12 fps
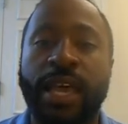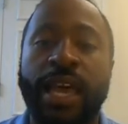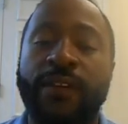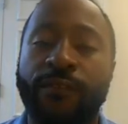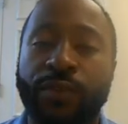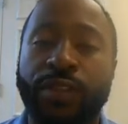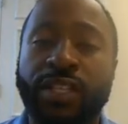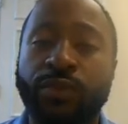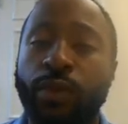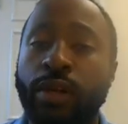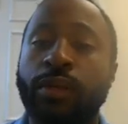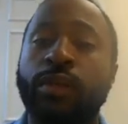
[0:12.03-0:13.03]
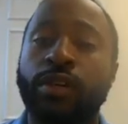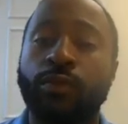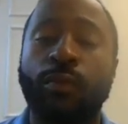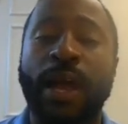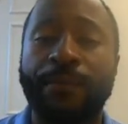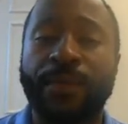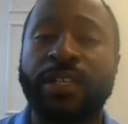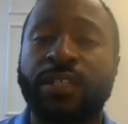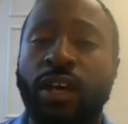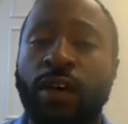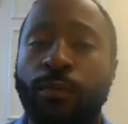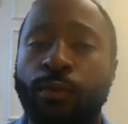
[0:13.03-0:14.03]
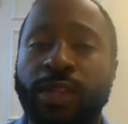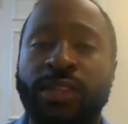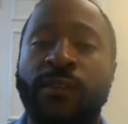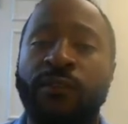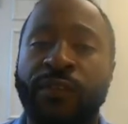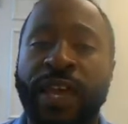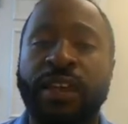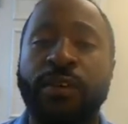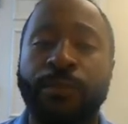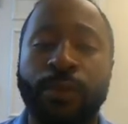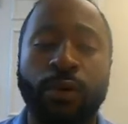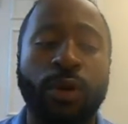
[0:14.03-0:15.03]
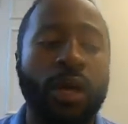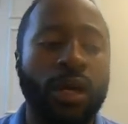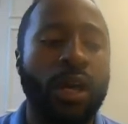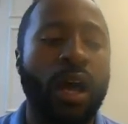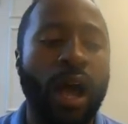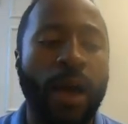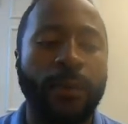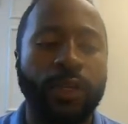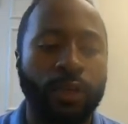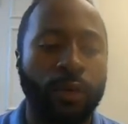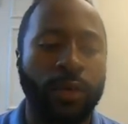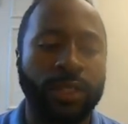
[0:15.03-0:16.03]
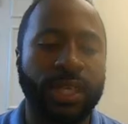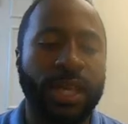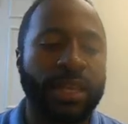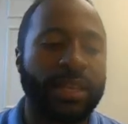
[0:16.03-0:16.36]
And for this one, gonna wrap things up with the Vanderbilt Commodores.